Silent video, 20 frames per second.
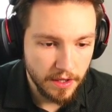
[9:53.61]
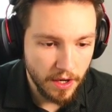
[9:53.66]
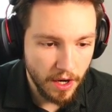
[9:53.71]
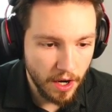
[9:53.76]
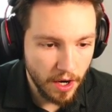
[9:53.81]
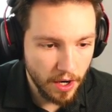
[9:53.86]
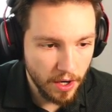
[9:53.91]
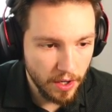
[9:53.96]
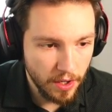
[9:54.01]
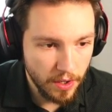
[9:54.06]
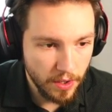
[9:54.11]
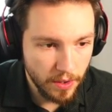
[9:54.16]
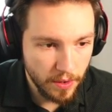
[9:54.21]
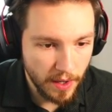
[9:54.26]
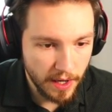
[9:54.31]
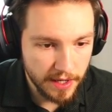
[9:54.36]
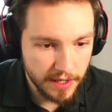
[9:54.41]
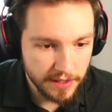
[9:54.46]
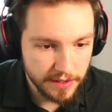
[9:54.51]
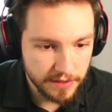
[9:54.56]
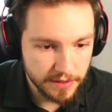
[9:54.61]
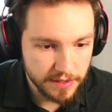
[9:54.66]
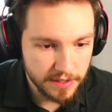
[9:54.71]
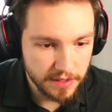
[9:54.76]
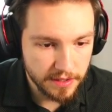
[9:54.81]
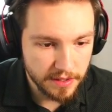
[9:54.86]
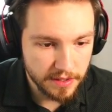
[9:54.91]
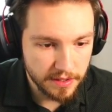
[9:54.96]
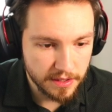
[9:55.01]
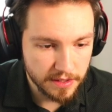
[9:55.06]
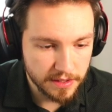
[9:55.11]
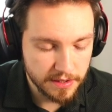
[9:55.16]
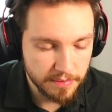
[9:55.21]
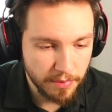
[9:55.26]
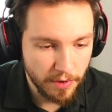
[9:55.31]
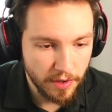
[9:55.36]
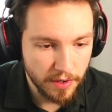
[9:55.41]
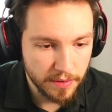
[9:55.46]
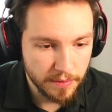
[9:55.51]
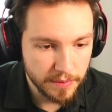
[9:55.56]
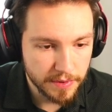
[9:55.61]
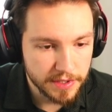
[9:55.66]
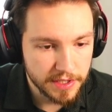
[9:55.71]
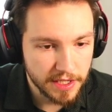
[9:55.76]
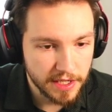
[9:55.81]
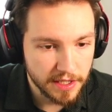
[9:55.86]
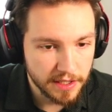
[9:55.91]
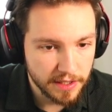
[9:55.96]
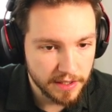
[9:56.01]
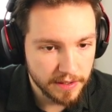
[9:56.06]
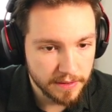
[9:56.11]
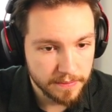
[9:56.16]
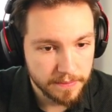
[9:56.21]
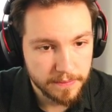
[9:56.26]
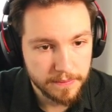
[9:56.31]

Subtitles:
Oh, I didn't see that this pawn was hanging.